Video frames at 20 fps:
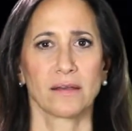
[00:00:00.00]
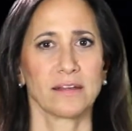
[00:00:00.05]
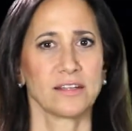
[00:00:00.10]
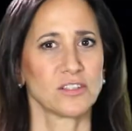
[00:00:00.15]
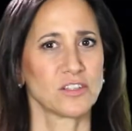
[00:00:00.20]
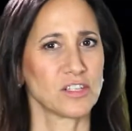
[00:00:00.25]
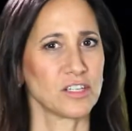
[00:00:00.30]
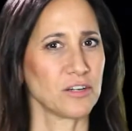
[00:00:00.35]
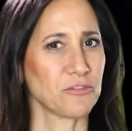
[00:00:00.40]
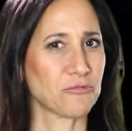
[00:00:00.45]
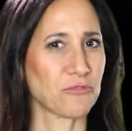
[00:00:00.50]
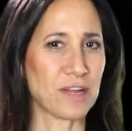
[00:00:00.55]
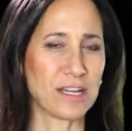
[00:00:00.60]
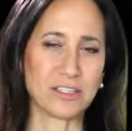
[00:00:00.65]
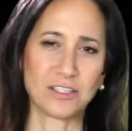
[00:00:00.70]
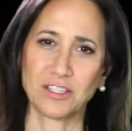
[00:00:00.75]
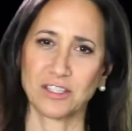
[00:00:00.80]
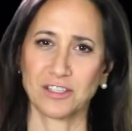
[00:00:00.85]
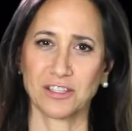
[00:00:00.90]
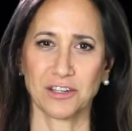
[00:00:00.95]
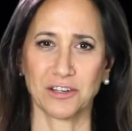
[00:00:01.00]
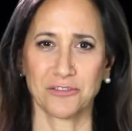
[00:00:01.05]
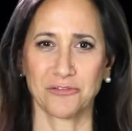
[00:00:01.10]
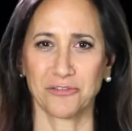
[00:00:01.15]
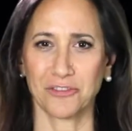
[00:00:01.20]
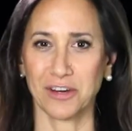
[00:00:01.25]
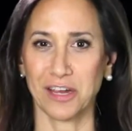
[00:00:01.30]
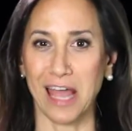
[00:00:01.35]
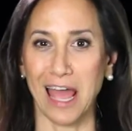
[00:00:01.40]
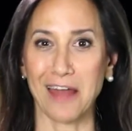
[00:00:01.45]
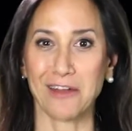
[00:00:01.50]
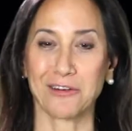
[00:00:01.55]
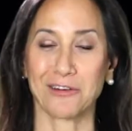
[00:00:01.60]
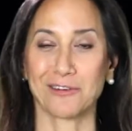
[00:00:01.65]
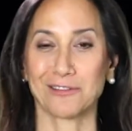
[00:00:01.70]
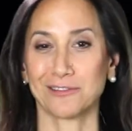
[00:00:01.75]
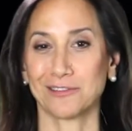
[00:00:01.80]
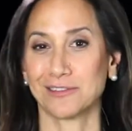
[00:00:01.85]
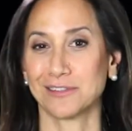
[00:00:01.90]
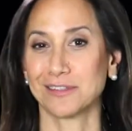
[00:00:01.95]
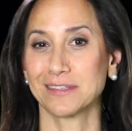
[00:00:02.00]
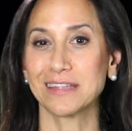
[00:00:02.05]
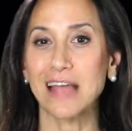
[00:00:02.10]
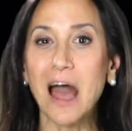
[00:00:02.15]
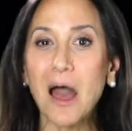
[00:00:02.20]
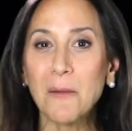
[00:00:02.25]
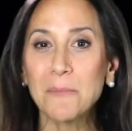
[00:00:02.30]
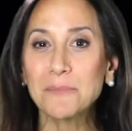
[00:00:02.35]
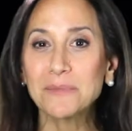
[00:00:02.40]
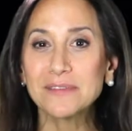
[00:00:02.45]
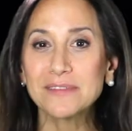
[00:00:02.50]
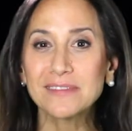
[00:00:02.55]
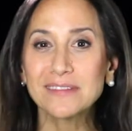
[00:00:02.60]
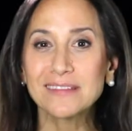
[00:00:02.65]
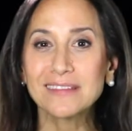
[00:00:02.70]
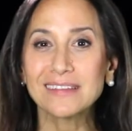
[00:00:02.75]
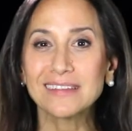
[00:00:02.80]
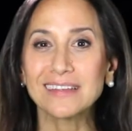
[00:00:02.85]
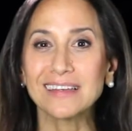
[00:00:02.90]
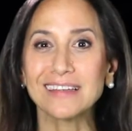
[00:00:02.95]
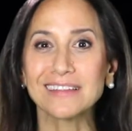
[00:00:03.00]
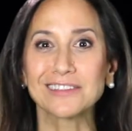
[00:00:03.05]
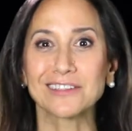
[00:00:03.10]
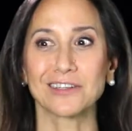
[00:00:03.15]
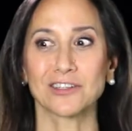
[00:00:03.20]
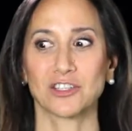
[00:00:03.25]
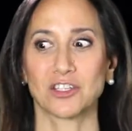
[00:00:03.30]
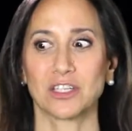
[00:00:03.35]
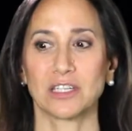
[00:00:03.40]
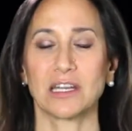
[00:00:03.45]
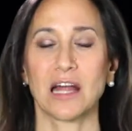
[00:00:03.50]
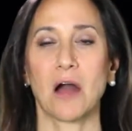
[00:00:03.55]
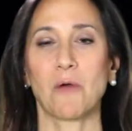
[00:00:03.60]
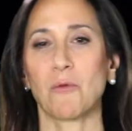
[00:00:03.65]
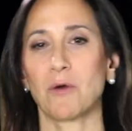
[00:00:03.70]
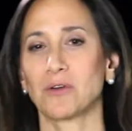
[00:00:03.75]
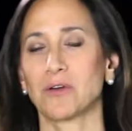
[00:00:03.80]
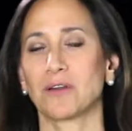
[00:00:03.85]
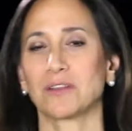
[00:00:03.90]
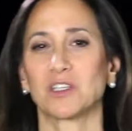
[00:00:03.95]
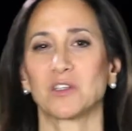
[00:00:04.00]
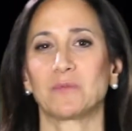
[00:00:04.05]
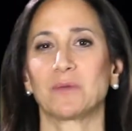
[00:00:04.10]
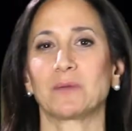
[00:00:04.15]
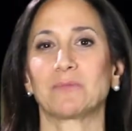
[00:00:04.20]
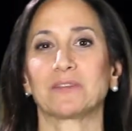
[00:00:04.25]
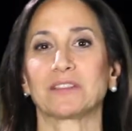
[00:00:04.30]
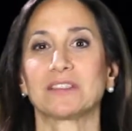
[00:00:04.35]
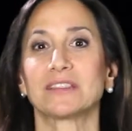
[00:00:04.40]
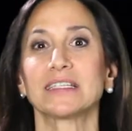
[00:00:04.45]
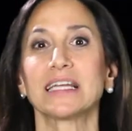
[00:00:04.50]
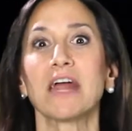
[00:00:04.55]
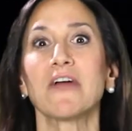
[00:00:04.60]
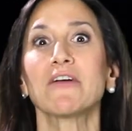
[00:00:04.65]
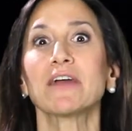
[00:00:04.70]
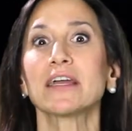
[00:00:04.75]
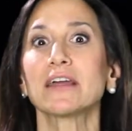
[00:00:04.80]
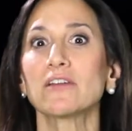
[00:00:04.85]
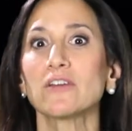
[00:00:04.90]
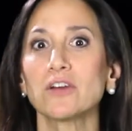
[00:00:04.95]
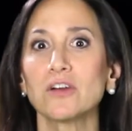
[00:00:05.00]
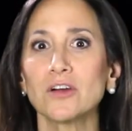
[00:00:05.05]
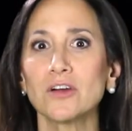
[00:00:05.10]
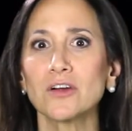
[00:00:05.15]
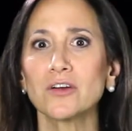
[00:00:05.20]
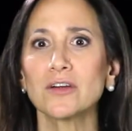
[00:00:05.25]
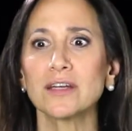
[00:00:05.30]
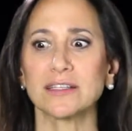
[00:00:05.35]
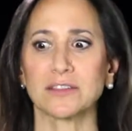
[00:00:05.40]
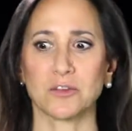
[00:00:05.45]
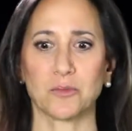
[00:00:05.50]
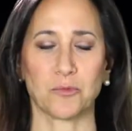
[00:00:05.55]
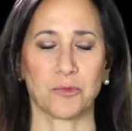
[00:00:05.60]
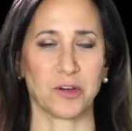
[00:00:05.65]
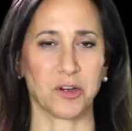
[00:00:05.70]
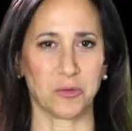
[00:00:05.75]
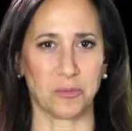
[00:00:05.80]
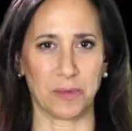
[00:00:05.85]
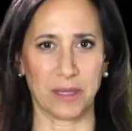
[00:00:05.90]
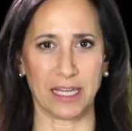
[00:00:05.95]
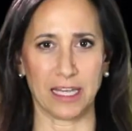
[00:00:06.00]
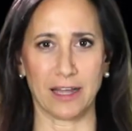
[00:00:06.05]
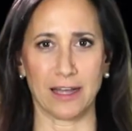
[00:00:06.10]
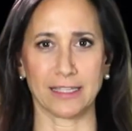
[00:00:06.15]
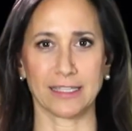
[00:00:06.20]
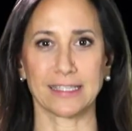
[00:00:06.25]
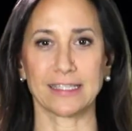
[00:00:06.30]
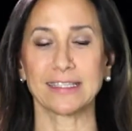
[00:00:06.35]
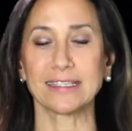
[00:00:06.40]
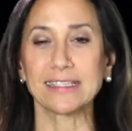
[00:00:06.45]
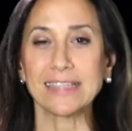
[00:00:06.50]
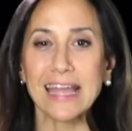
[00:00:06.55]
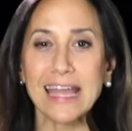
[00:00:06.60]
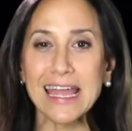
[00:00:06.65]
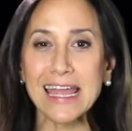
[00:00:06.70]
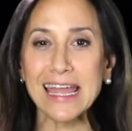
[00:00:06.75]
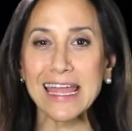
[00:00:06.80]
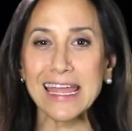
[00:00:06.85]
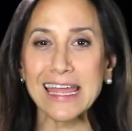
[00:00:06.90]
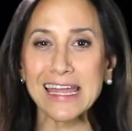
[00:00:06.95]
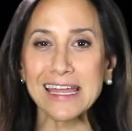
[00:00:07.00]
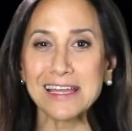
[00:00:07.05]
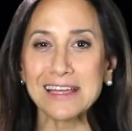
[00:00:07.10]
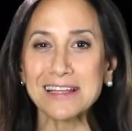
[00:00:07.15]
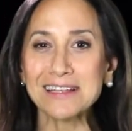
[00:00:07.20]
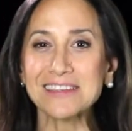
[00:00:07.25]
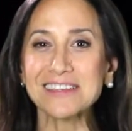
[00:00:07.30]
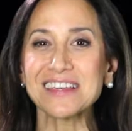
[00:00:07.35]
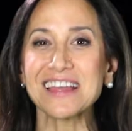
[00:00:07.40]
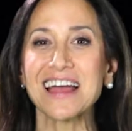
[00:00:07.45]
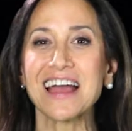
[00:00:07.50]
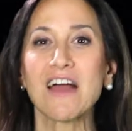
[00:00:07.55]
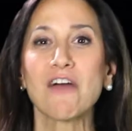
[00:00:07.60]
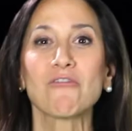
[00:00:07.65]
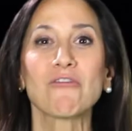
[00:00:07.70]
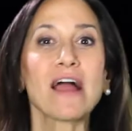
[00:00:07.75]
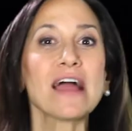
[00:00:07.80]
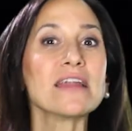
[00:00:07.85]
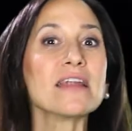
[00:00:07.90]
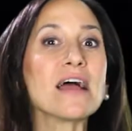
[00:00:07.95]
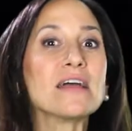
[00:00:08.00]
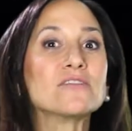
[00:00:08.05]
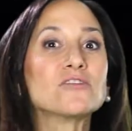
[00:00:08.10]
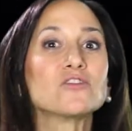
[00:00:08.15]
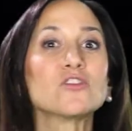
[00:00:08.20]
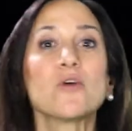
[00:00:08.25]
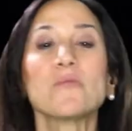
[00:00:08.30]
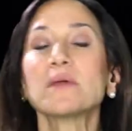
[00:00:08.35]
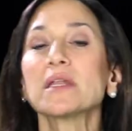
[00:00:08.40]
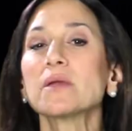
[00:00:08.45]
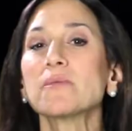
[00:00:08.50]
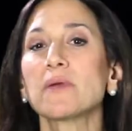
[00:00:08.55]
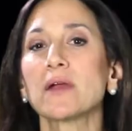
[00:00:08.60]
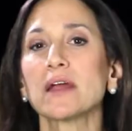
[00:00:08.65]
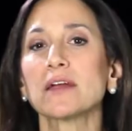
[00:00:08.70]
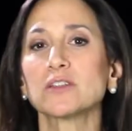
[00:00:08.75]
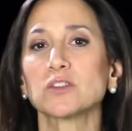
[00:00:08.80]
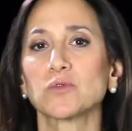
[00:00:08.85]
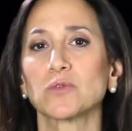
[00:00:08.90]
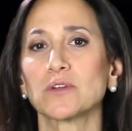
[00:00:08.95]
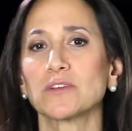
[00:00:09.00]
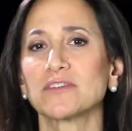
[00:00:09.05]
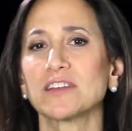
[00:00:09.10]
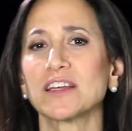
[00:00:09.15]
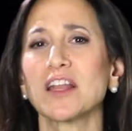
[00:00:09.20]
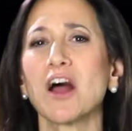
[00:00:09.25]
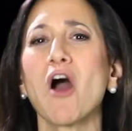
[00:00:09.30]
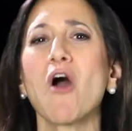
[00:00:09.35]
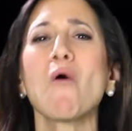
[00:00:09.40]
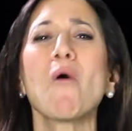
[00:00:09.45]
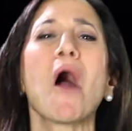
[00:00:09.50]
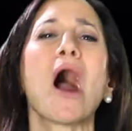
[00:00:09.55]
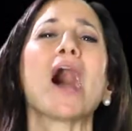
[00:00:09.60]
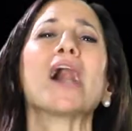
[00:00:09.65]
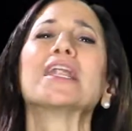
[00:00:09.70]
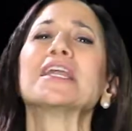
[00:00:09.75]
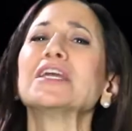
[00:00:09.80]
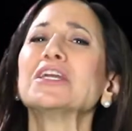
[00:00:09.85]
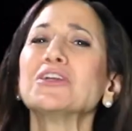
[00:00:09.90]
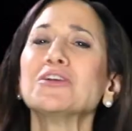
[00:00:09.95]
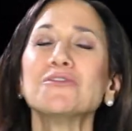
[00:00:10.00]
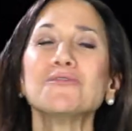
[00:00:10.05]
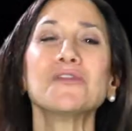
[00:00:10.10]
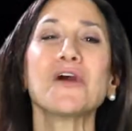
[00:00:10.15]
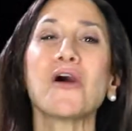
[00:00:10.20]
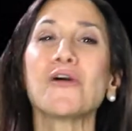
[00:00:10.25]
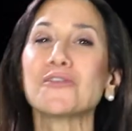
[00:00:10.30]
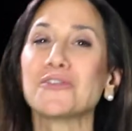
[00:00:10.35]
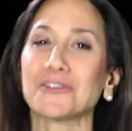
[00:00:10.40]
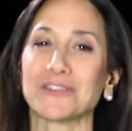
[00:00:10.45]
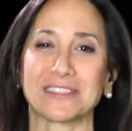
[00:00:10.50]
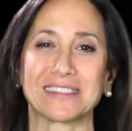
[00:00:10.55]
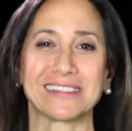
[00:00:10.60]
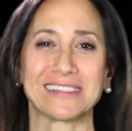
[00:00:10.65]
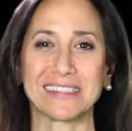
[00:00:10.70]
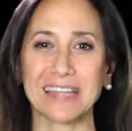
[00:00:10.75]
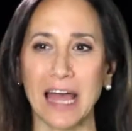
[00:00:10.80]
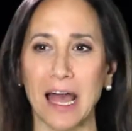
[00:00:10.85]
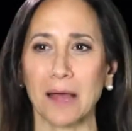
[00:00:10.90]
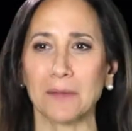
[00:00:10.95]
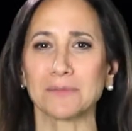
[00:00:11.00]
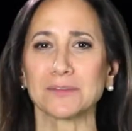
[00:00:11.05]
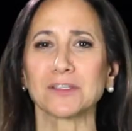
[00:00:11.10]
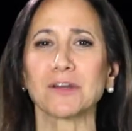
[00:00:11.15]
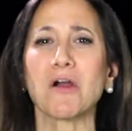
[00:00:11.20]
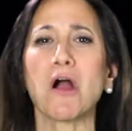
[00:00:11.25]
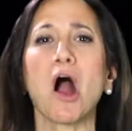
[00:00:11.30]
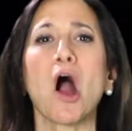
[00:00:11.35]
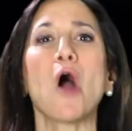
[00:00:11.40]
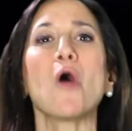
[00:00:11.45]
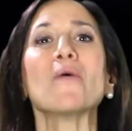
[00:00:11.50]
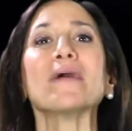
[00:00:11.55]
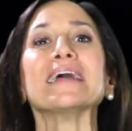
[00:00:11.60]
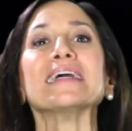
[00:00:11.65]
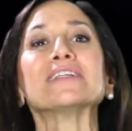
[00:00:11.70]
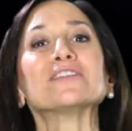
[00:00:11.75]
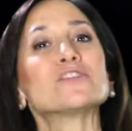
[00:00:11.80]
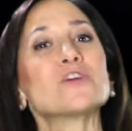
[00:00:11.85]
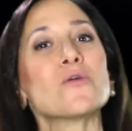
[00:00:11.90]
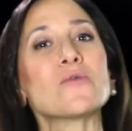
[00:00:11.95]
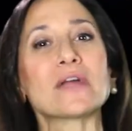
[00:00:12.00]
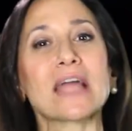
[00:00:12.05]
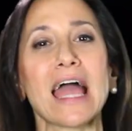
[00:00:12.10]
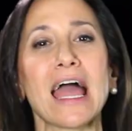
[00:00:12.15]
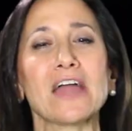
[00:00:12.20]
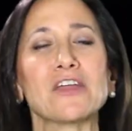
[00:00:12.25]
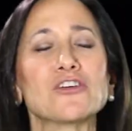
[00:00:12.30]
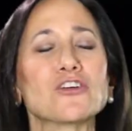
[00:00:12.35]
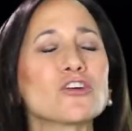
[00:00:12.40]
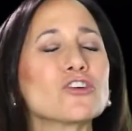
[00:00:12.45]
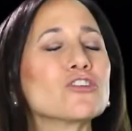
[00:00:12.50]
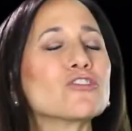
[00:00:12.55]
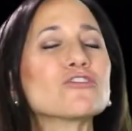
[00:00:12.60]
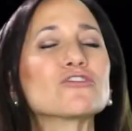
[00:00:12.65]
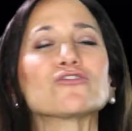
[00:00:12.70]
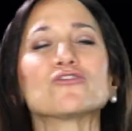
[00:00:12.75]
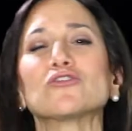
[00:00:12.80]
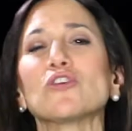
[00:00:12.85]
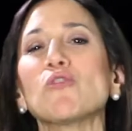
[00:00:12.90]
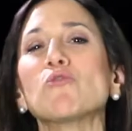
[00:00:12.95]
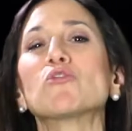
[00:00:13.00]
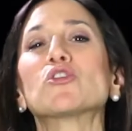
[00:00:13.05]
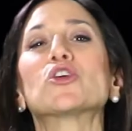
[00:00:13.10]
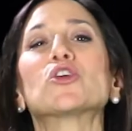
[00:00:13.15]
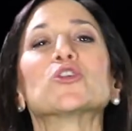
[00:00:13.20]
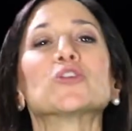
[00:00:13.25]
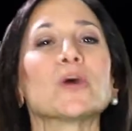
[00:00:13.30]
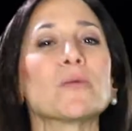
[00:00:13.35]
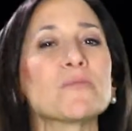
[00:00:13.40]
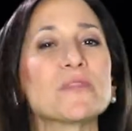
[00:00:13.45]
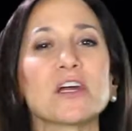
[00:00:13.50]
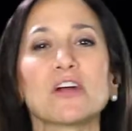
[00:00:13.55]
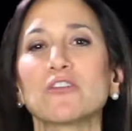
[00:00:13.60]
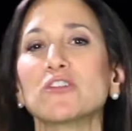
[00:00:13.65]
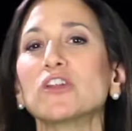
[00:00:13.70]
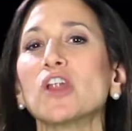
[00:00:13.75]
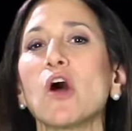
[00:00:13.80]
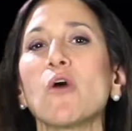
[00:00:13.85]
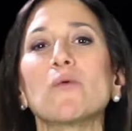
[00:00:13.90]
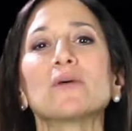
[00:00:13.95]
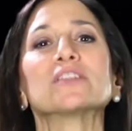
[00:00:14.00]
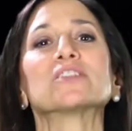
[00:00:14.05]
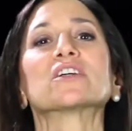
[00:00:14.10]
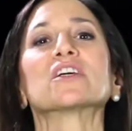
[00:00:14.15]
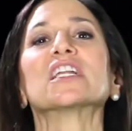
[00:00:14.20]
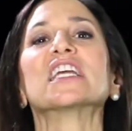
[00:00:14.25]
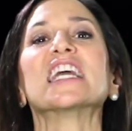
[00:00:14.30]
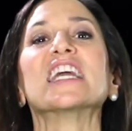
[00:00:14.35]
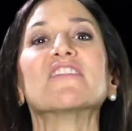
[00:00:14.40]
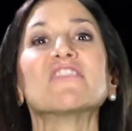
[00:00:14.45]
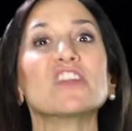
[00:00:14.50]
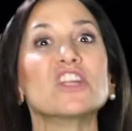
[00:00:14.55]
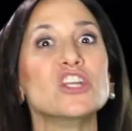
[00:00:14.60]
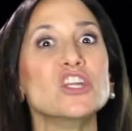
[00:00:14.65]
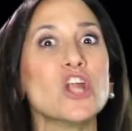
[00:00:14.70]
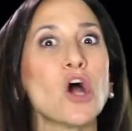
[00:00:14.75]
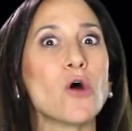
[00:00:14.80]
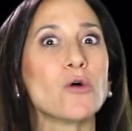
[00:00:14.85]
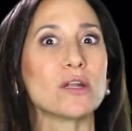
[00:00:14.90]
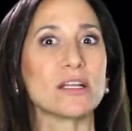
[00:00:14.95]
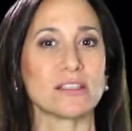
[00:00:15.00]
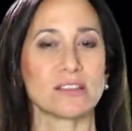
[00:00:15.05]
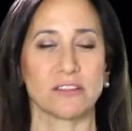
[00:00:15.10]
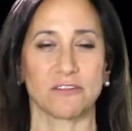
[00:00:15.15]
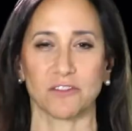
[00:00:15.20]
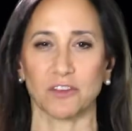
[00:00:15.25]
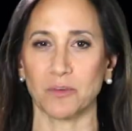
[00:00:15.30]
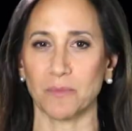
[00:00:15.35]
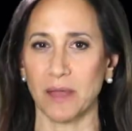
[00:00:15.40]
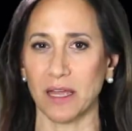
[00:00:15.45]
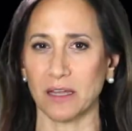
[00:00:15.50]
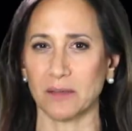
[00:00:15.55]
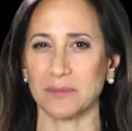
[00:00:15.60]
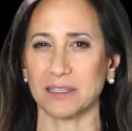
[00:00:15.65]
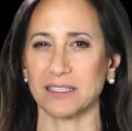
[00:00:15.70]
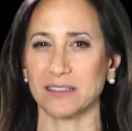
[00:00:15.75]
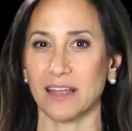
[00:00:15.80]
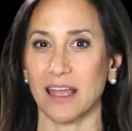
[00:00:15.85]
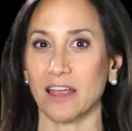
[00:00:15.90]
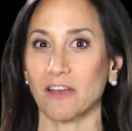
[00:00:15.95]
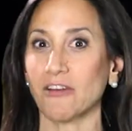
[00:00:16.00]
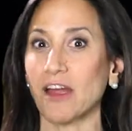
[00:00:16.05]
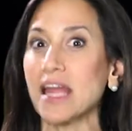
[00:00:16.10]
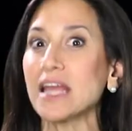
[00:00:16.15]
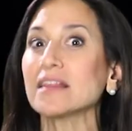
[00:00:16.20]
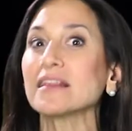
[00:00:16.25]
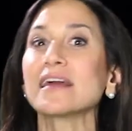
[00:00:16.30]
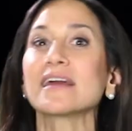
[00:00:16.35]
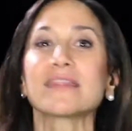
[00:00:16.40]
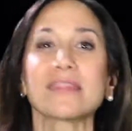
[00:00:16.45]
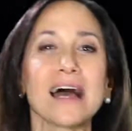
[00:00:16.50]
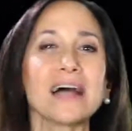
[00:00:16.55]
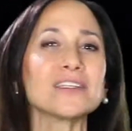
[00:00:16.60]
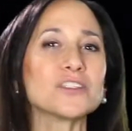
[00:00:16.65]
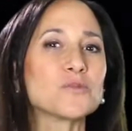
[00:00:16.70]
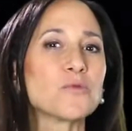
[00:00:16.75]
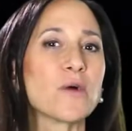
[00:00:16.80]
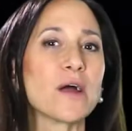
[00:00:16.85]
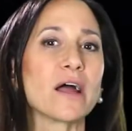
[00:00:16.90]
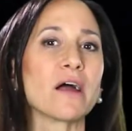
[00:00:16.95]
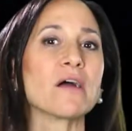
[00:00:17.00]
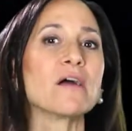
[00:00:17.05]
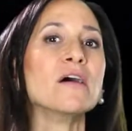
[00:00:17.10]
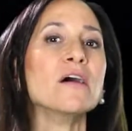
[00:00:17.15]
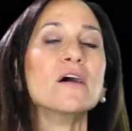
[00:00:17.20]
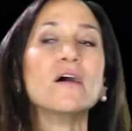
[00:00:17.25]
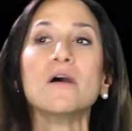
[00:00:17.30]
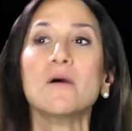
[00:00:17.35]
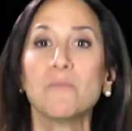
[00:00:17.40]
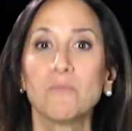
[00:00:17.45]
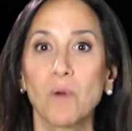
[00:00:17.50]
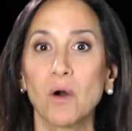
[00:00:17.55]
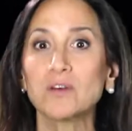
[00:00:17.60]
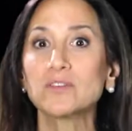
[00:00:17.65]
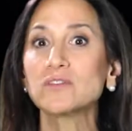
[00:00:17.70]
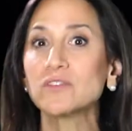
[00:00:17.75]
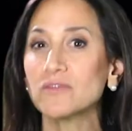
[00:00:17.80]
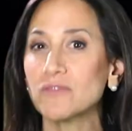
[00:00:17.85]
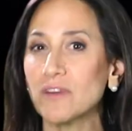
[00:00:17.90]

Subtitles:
is she afraid she's going to forget her steps? Does she not want all these people staring at her? Is it weird being on stage, right? And so many parents would have said, oh, honey, you know your steps, or, oh, it's okay, you're going to look so cute up there, no one's going to even notice if you make a mistake, right? Like that's where most